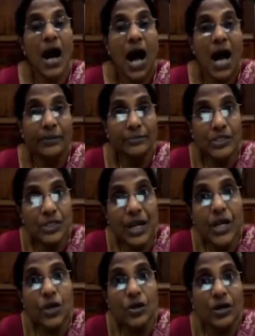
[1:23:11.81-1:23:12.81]
I am
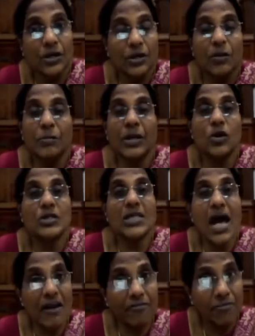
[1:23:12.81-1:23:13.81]
secure because I
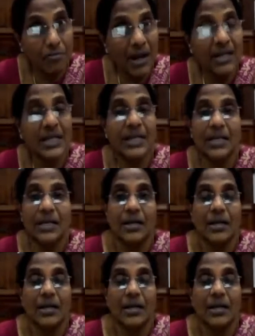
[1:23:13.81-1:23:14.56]
have money.